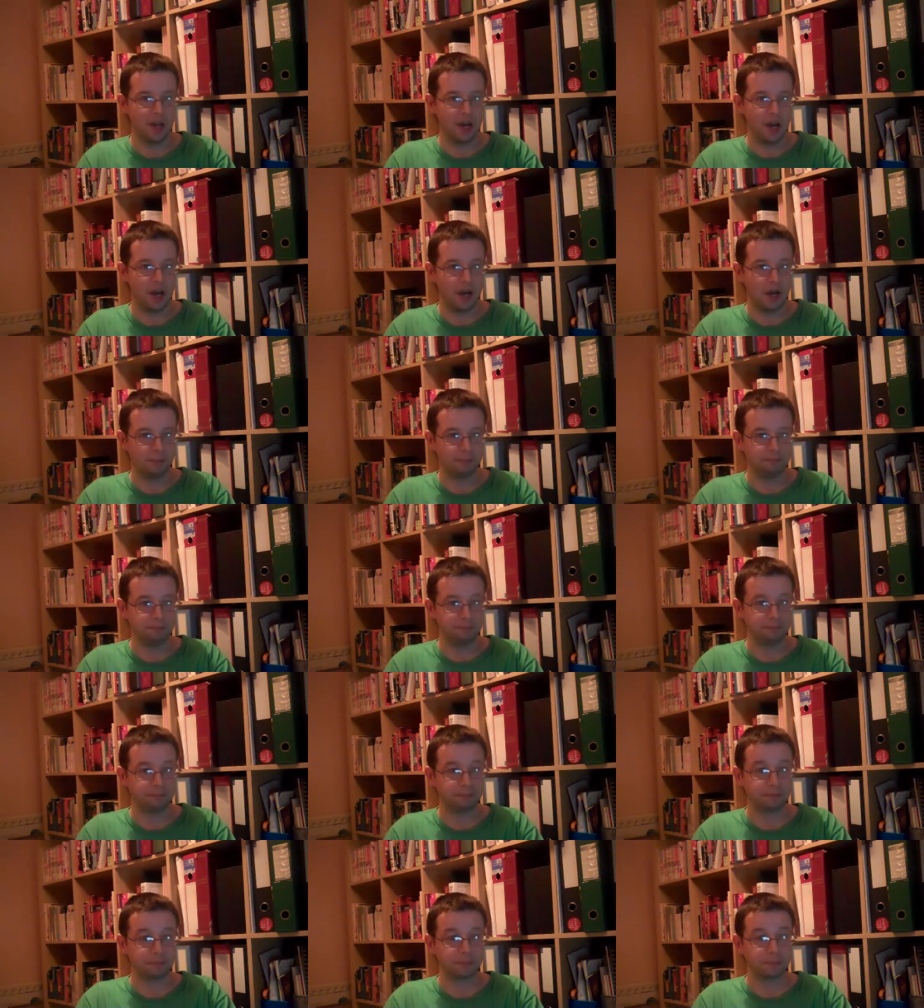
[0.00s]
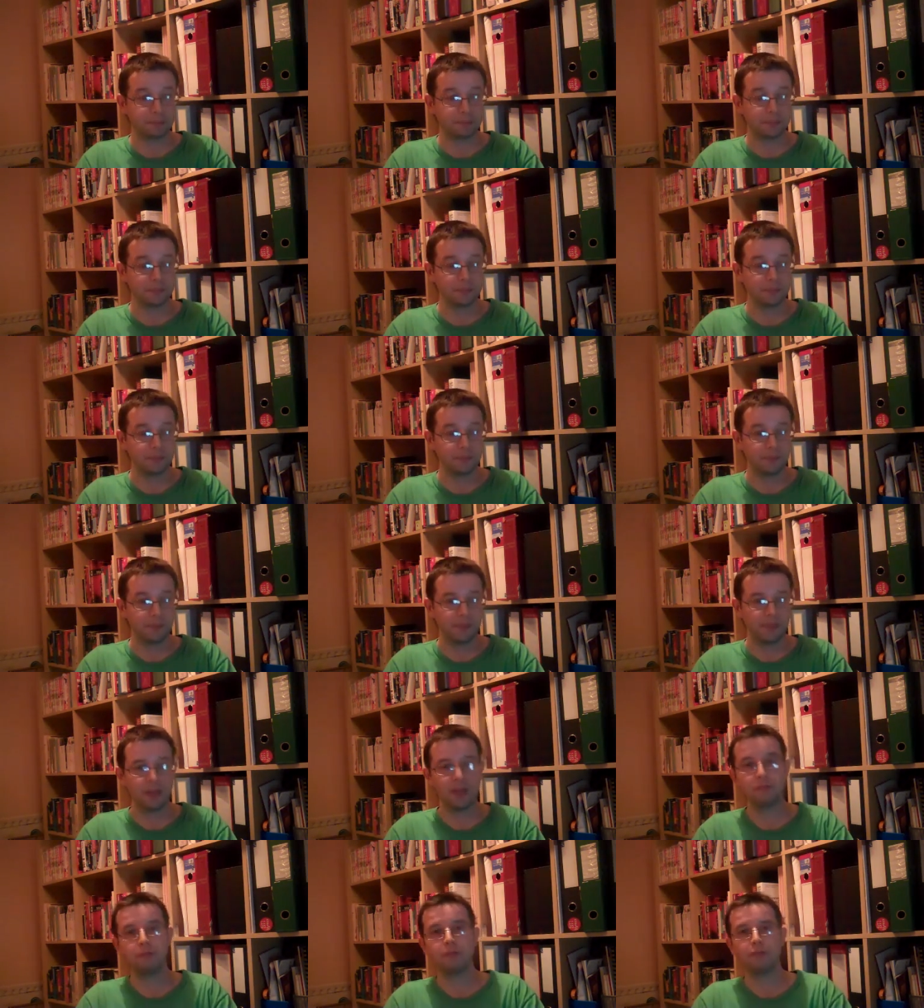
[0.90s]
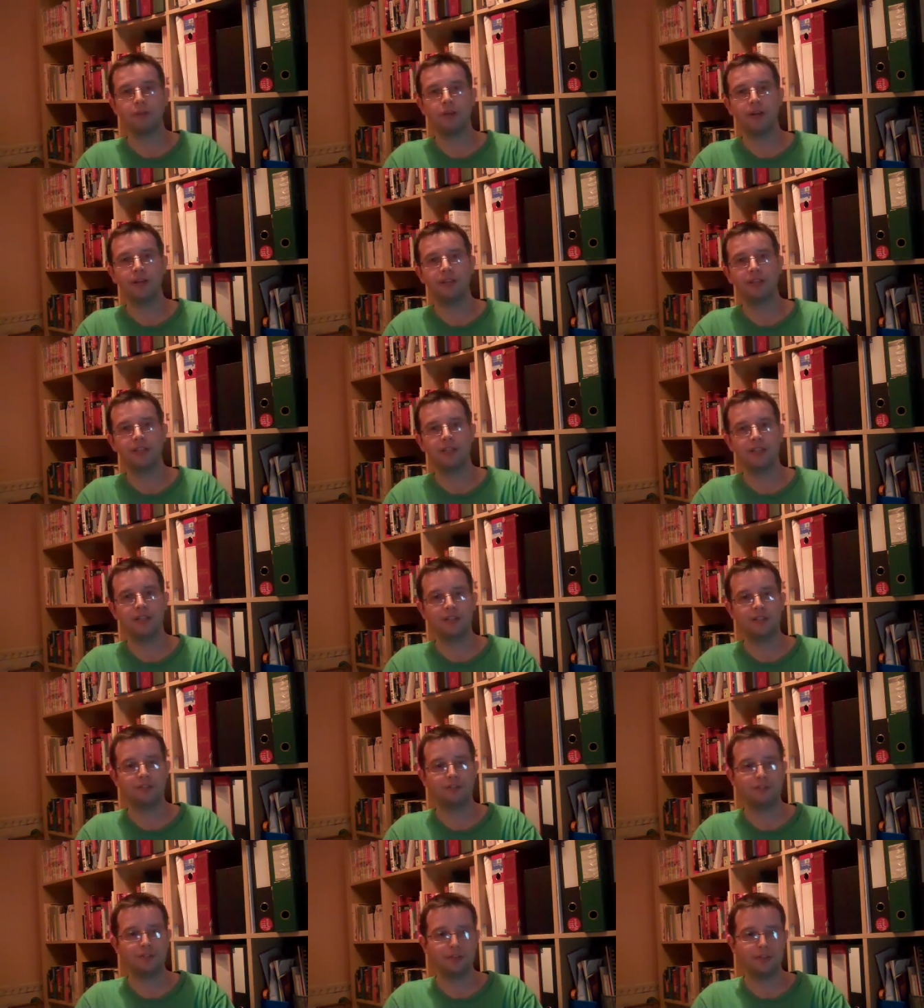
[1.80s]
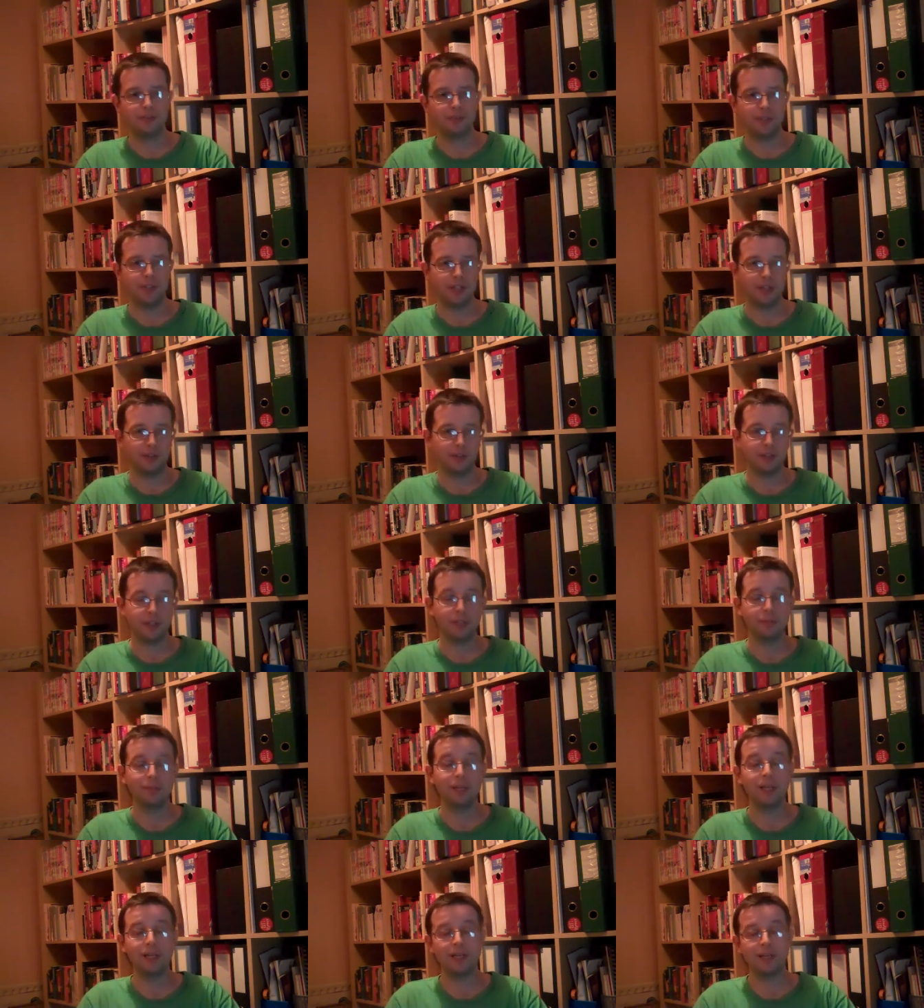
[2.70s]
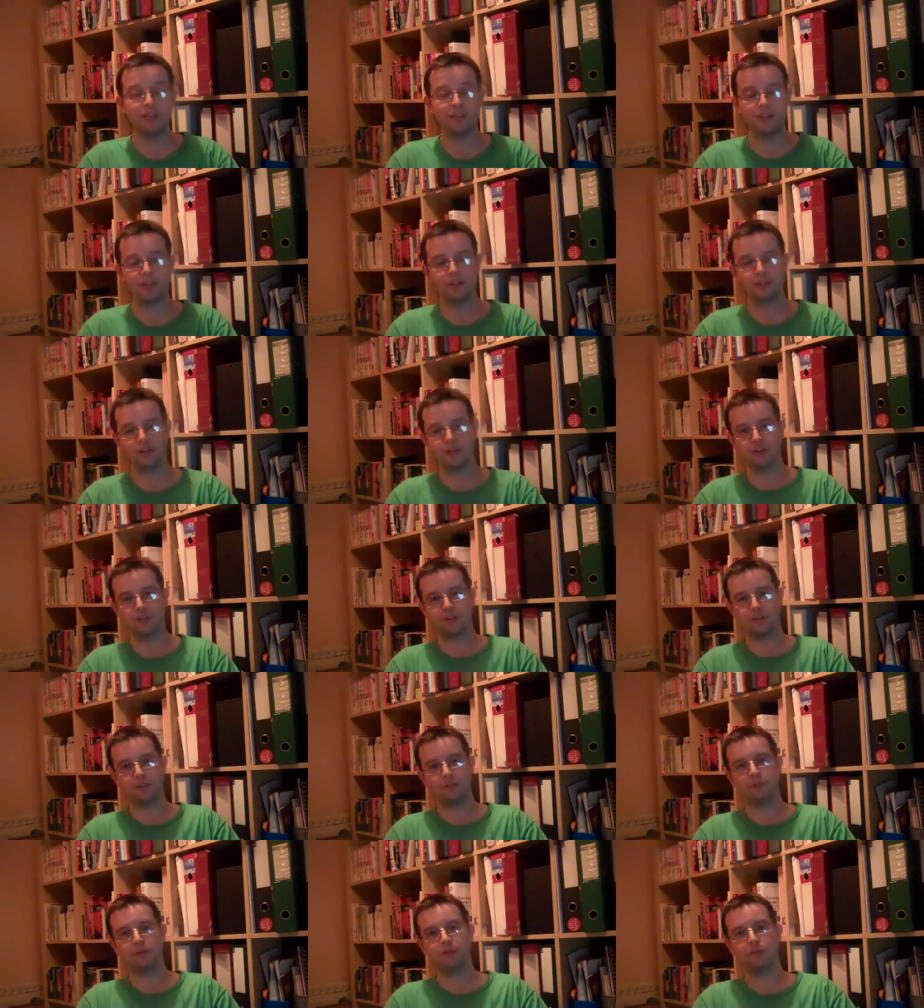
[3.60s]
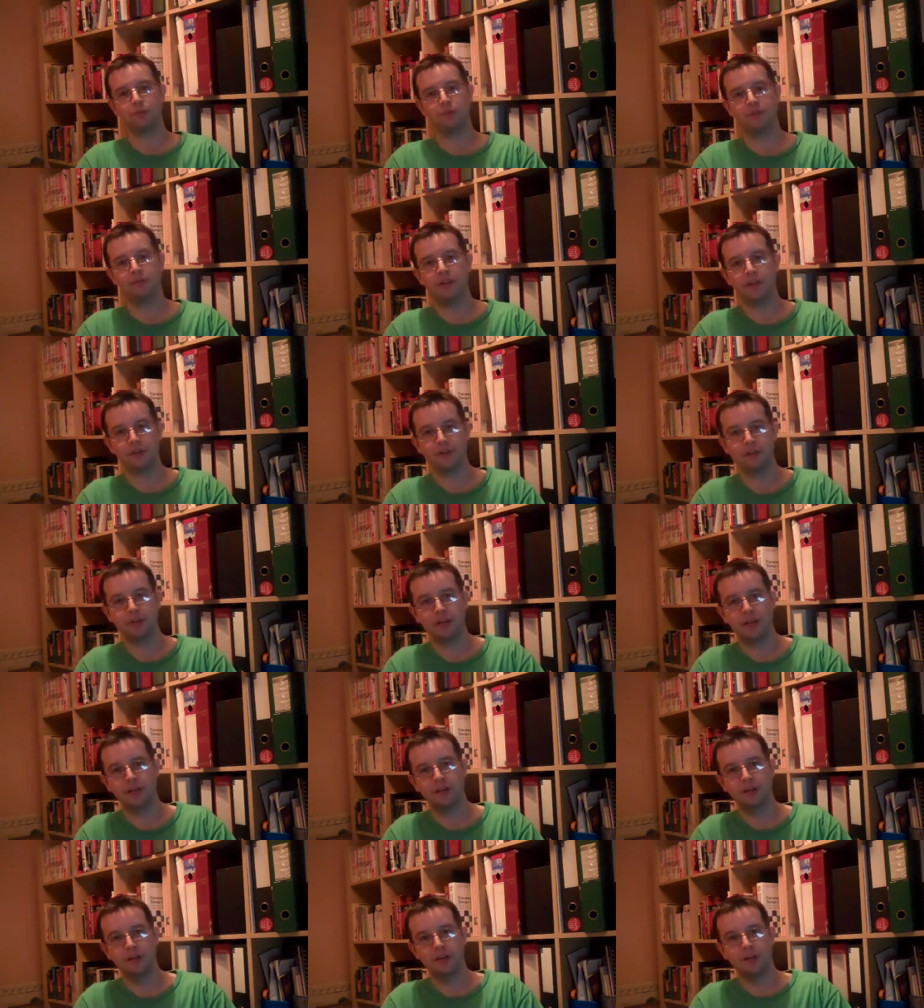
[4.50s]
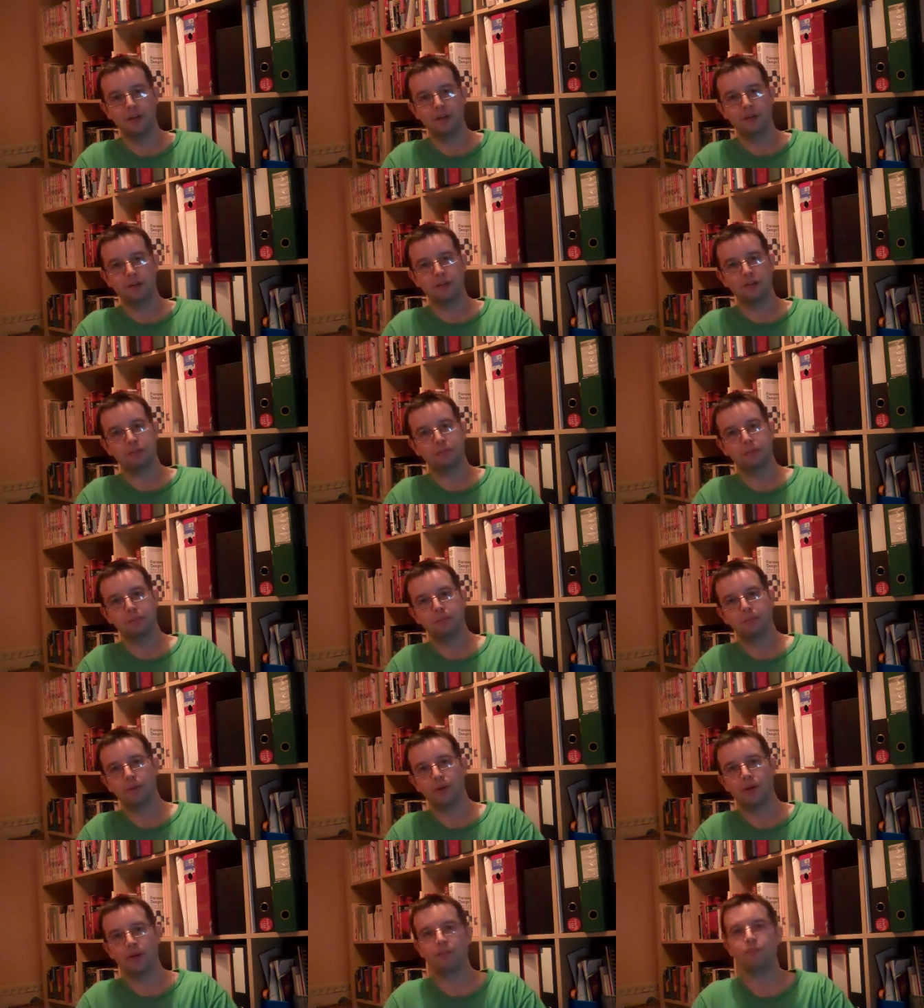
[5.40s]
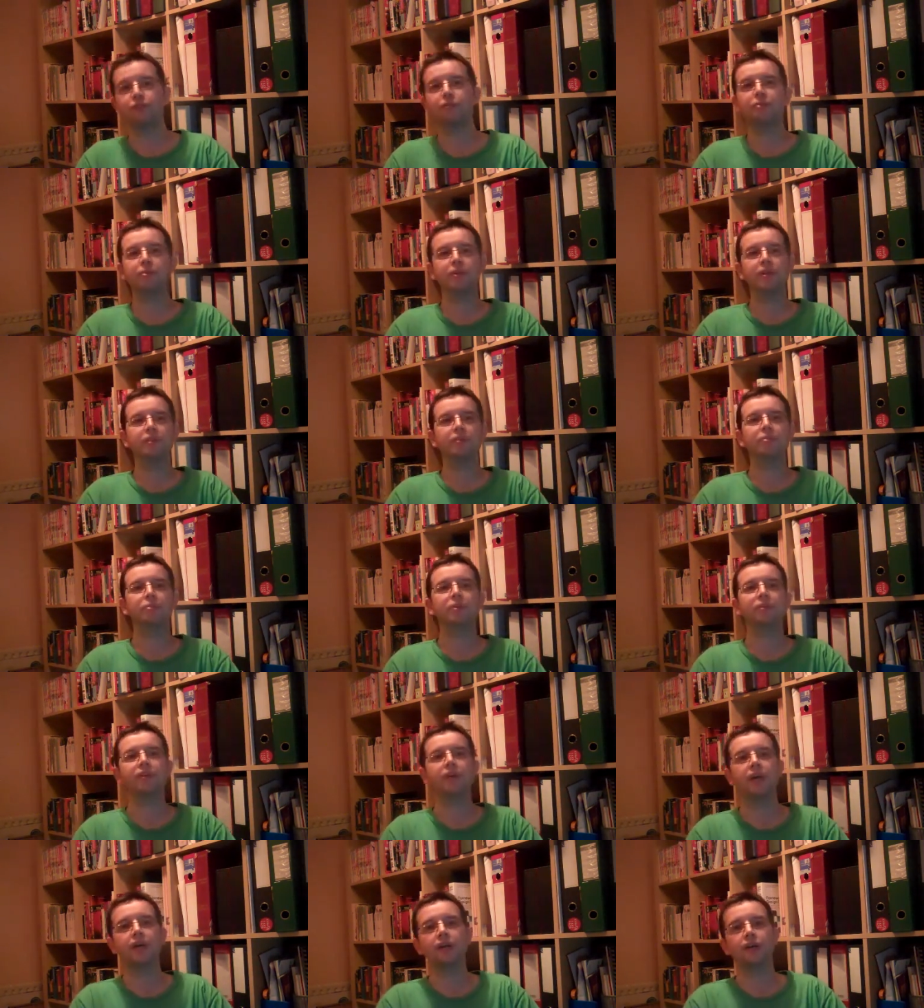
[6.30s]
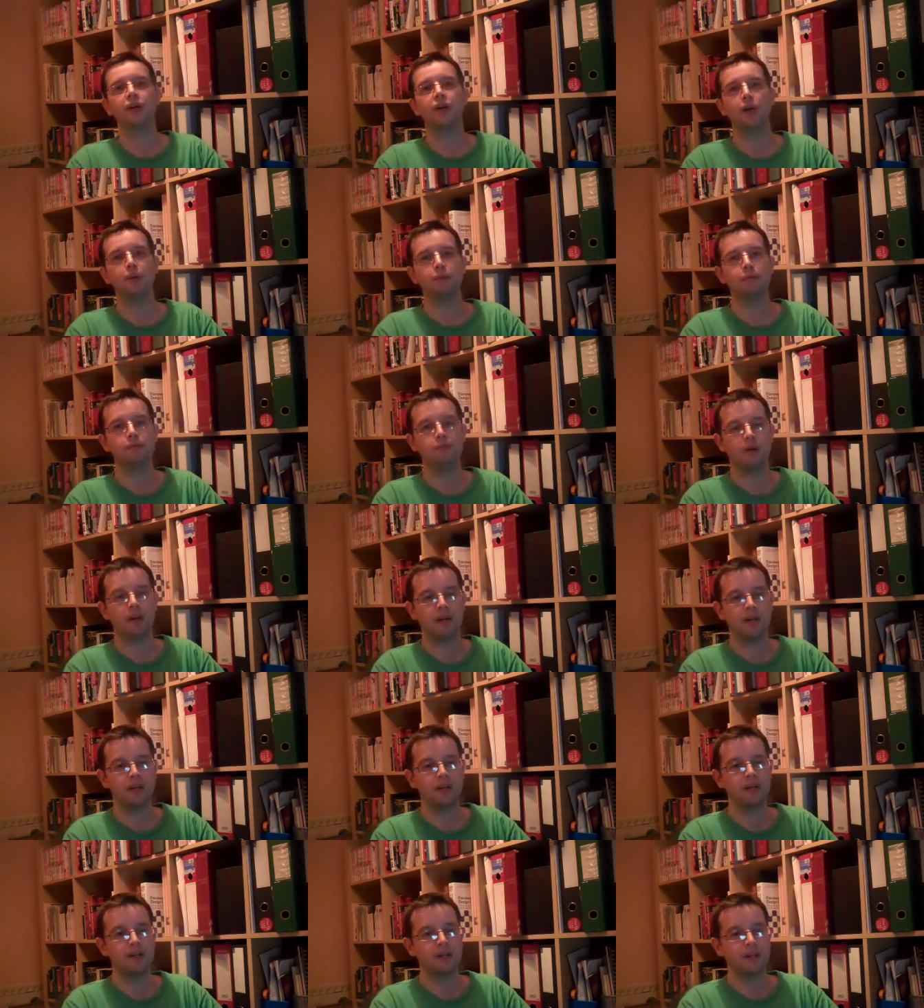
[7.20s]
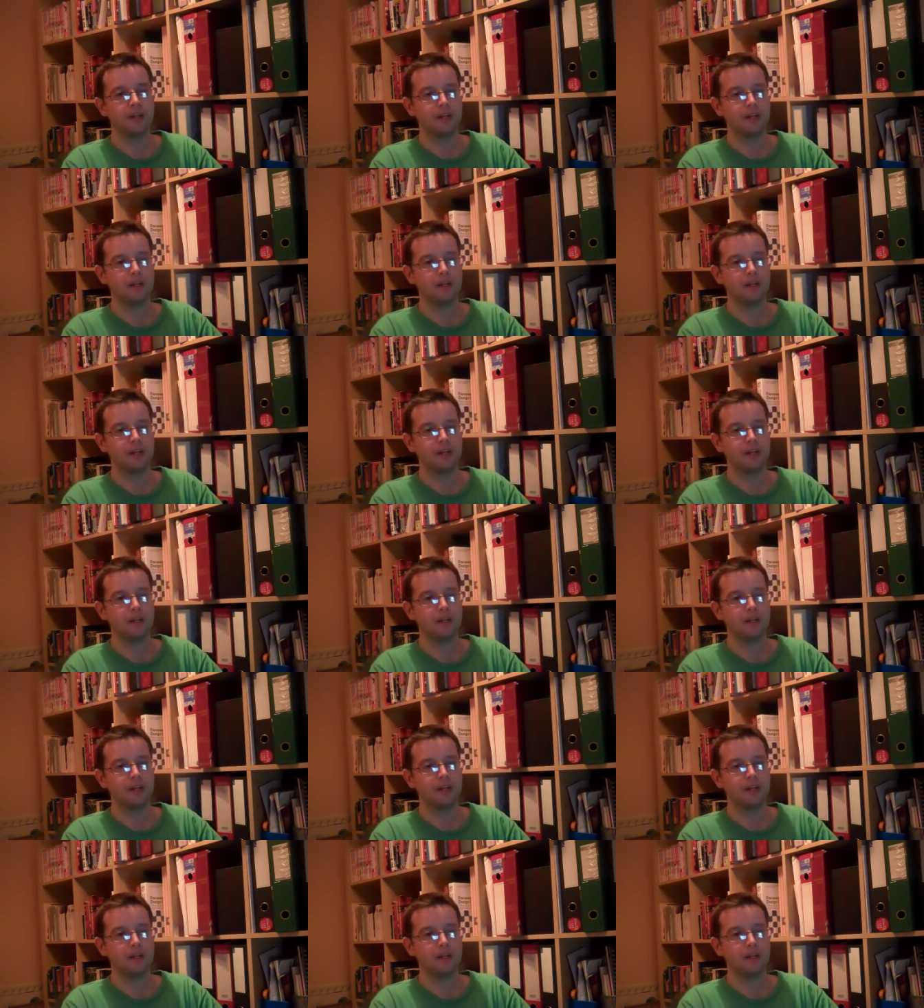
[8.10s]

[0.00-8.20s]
I'm afraid the first video is going to be least interesting because we've literally just been briefed, we've kind of got up and running,